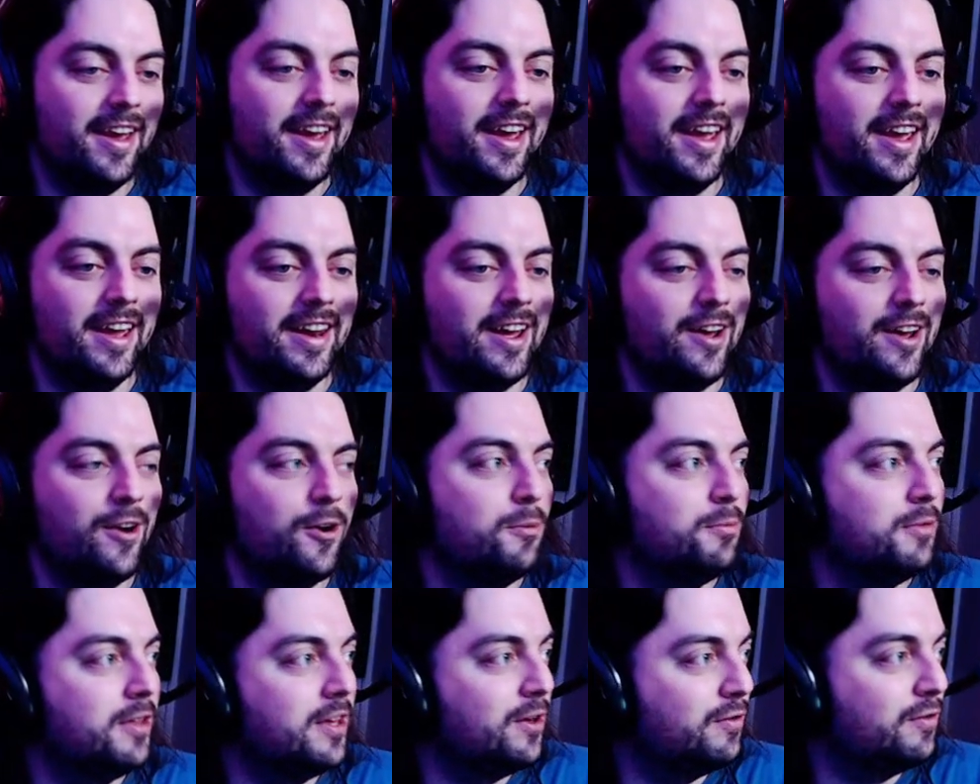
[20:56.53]
And I hope
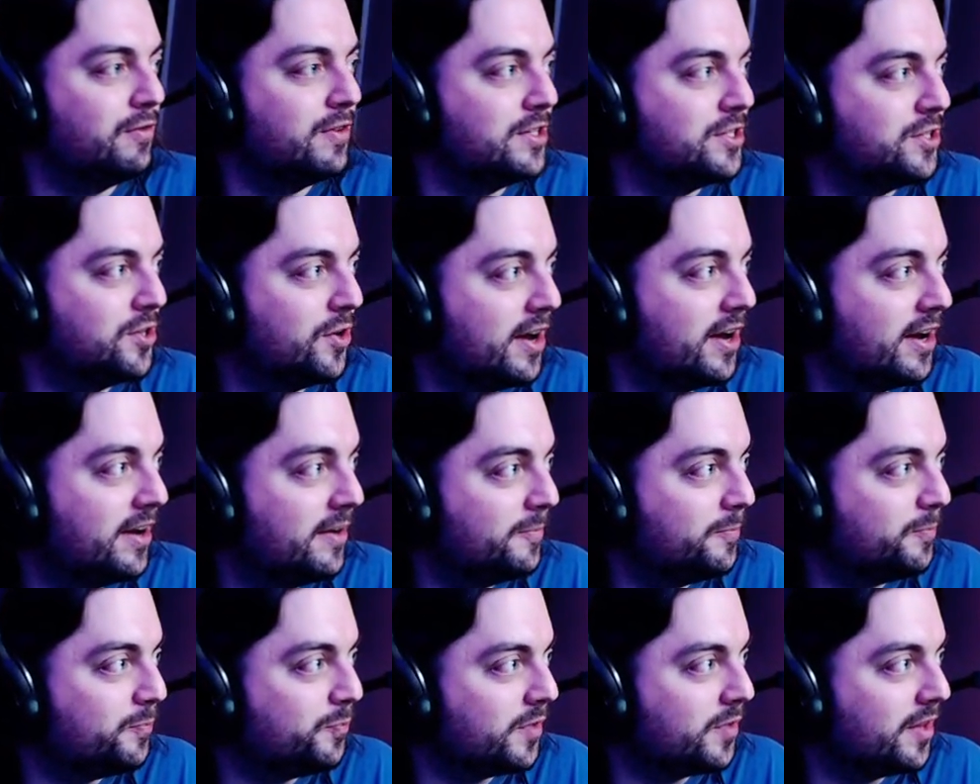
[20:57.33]
that you've enjoyed.
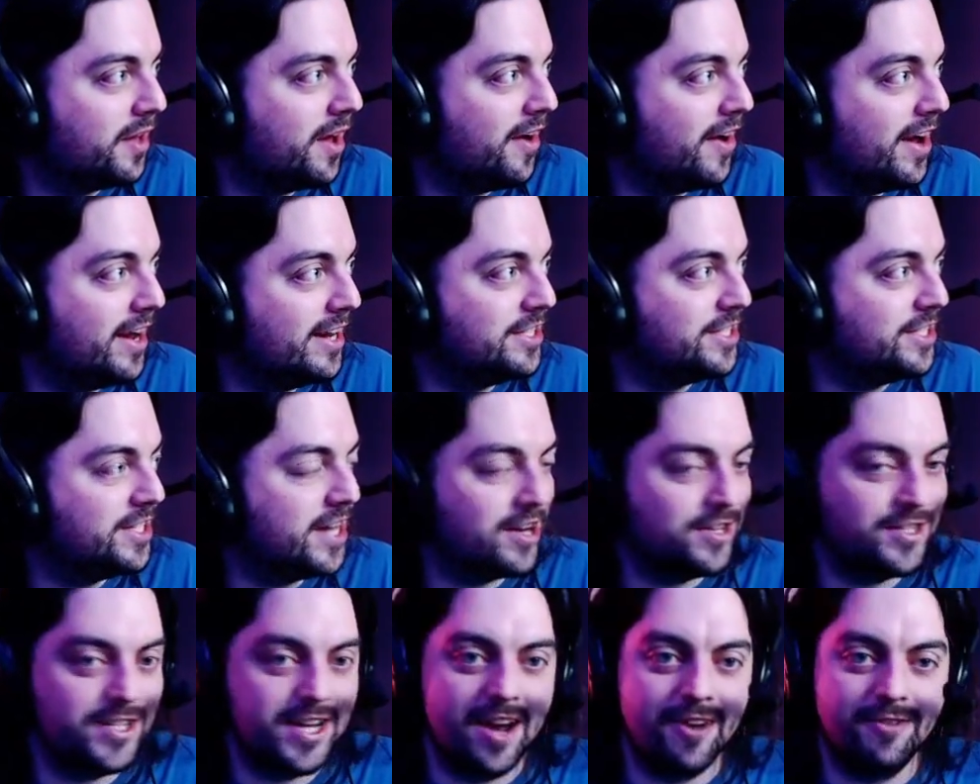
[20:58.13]
All right.
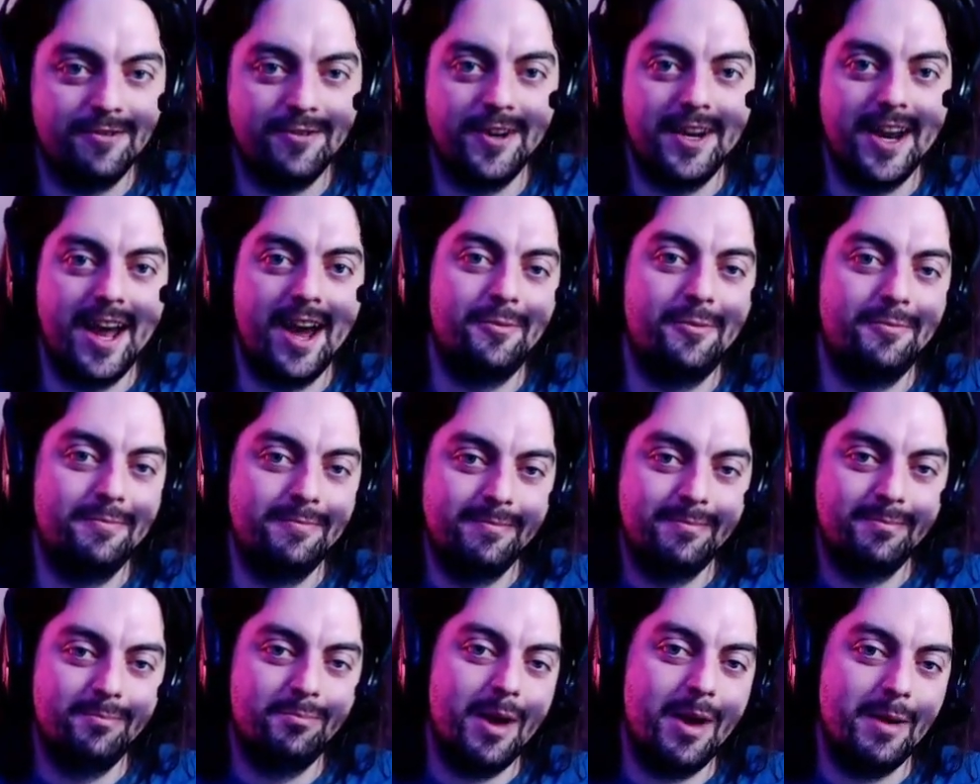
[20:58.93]
Ciao for now.
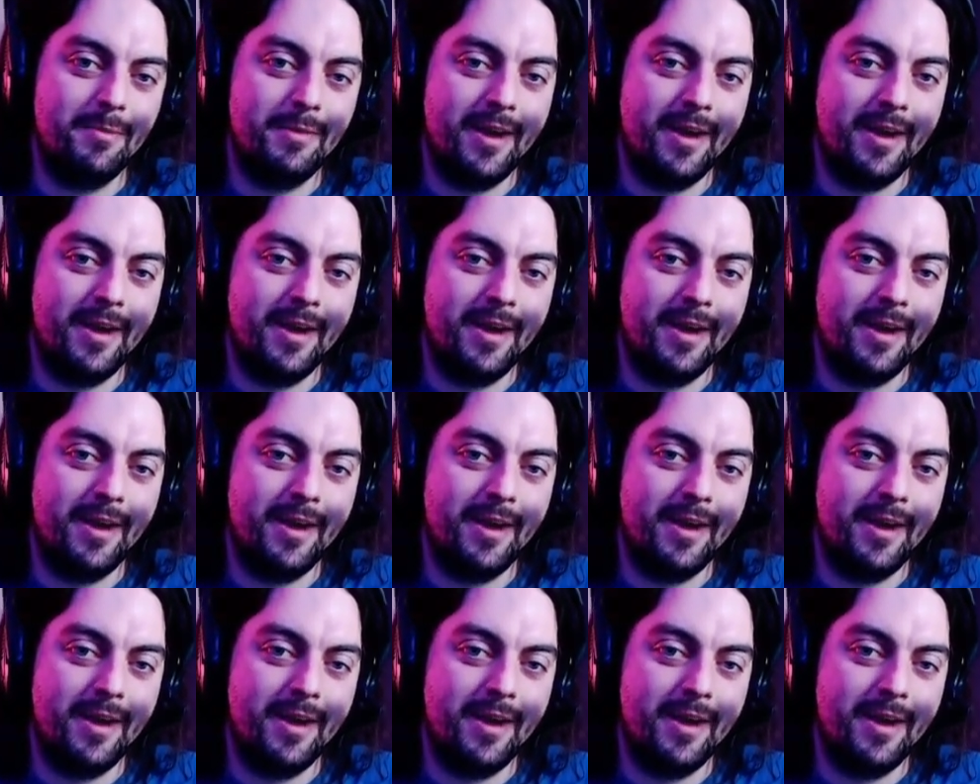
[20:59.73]
Bye.